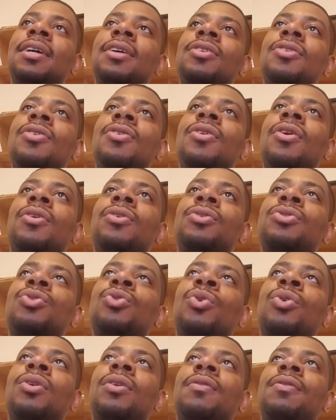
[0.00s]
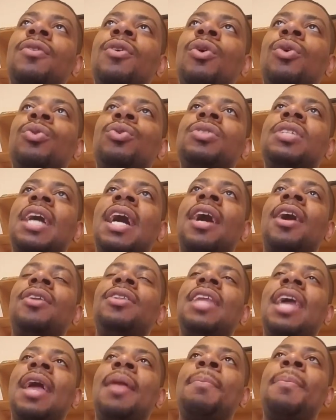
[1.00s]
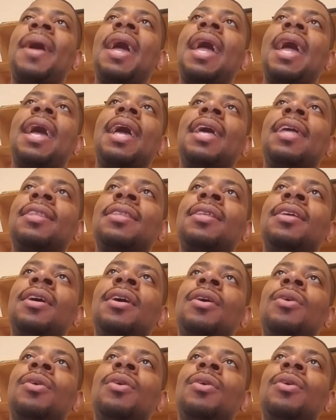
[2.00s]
you know, sort of go down that path